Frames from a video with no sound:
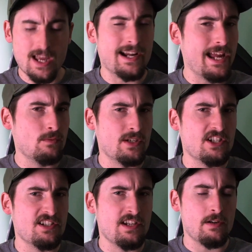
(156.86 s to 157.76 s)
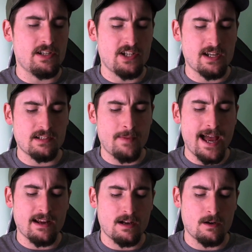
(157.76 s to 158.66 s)
again, which is new to GN
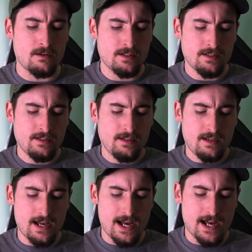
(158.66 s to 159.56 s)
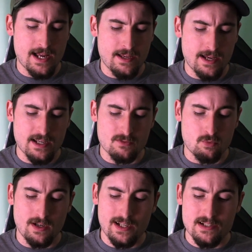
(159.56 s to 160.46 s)
Tobacco, uh, it's
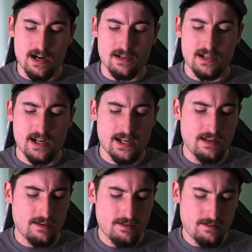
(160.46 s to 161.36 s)
really darn good.